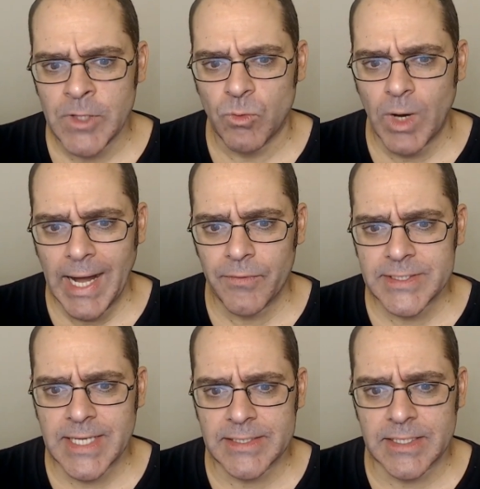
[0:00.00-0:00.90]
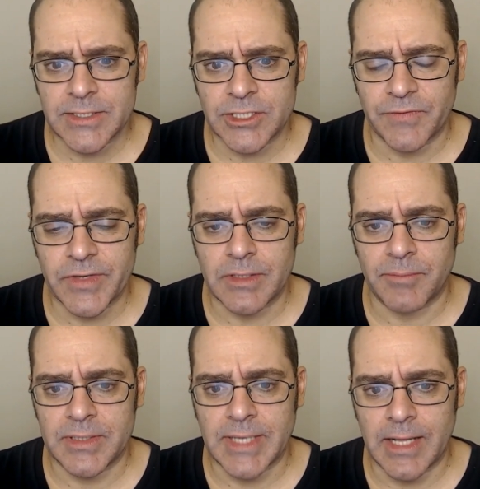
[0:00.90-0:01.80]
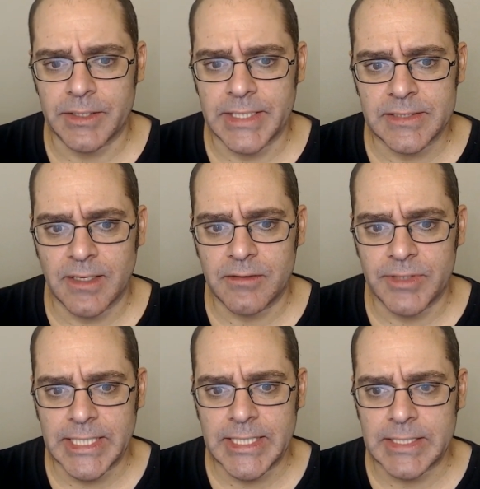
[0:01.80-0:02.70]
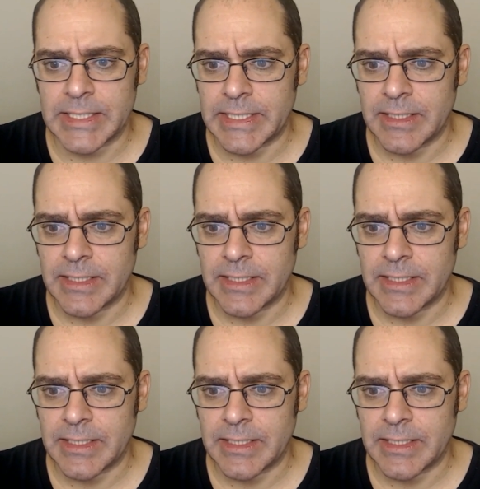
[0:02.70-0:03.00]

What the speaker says: Wow, this guy's got such a victim mentality. He's not doing anything